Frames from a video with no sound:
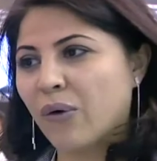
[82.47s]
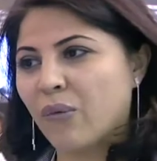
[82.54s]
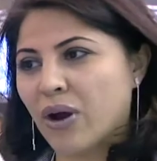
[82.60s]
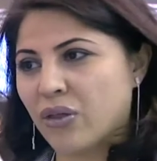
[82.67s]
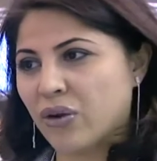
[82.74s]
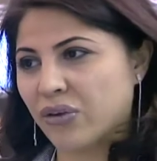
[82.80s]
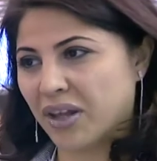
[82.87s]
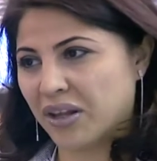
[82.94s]

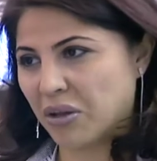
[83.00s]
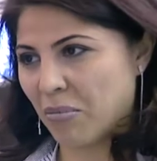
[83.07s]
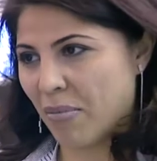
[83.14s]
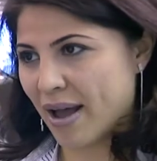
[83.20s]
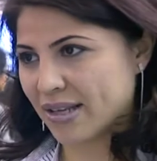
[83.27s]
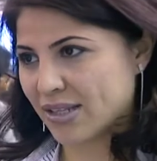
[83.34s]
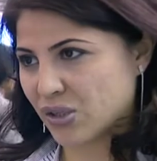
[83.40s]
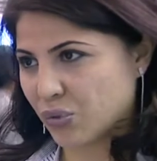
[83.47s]
rather than the
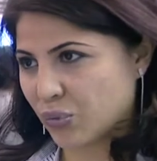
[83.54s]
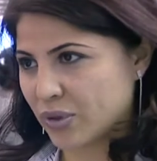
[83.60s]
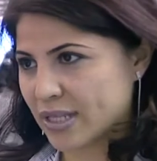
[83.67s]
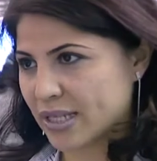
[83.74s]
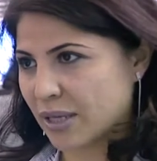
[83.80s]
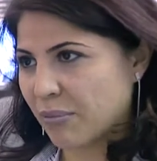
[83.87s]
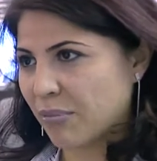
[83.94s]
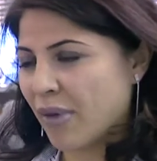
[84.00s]
mass
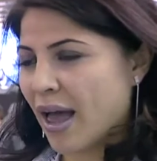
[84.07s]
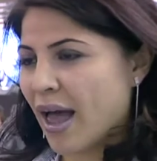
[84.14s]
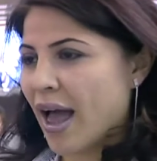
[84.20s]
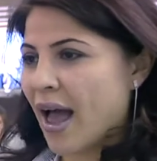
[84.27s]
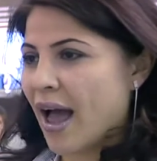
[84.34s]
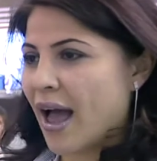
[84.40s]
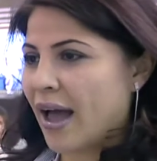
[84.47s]
tourism. Okay.